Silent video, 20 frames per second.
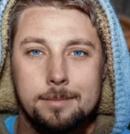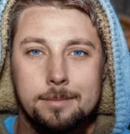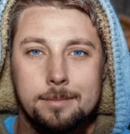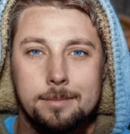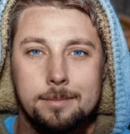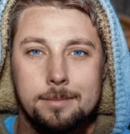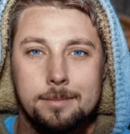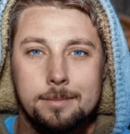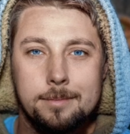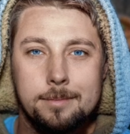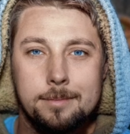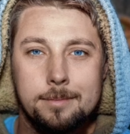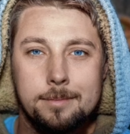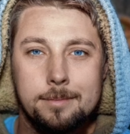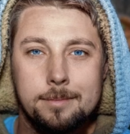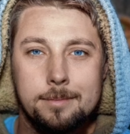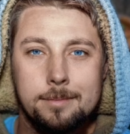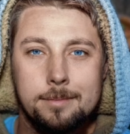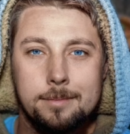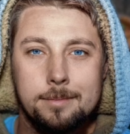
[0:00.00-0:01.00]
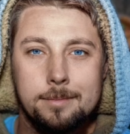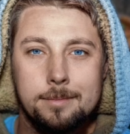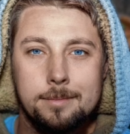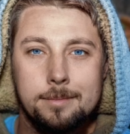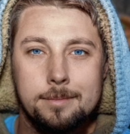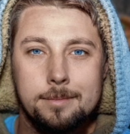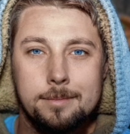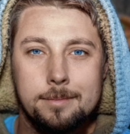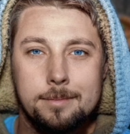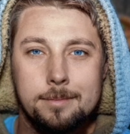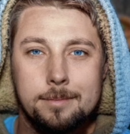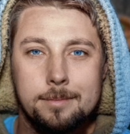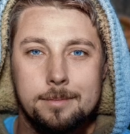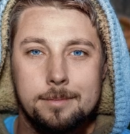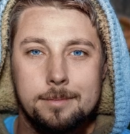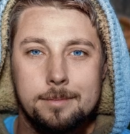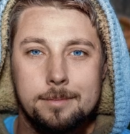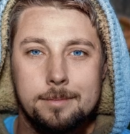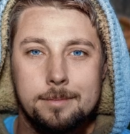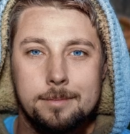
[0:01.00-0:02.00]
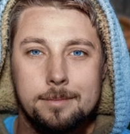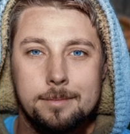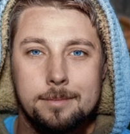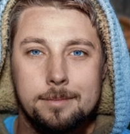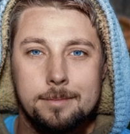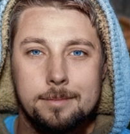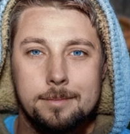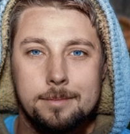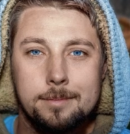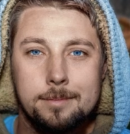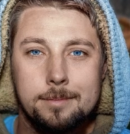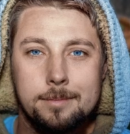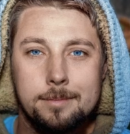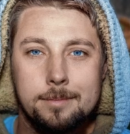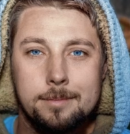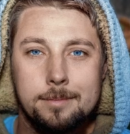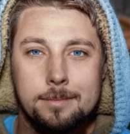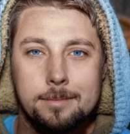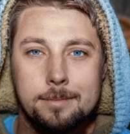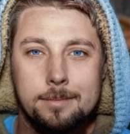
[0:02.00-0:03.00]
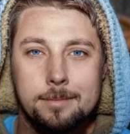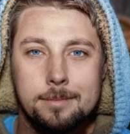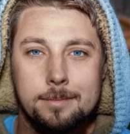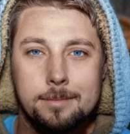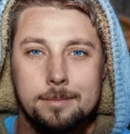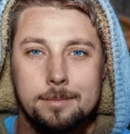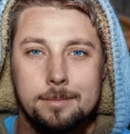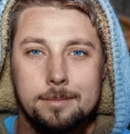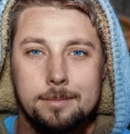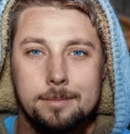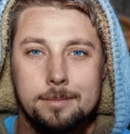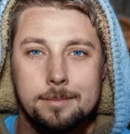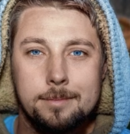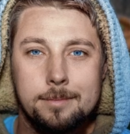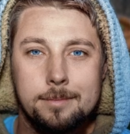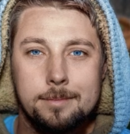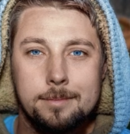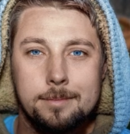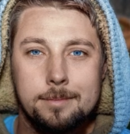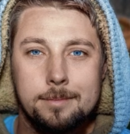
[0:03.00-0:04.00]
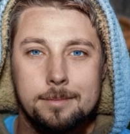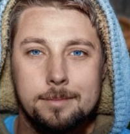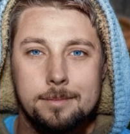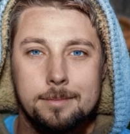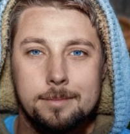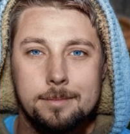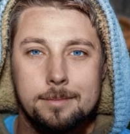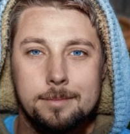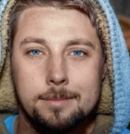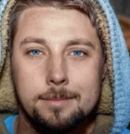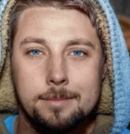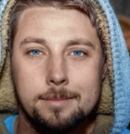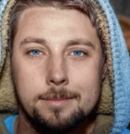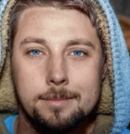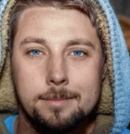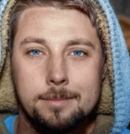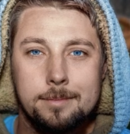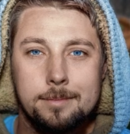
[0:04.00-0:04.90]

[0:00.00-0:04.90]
(no lip movement)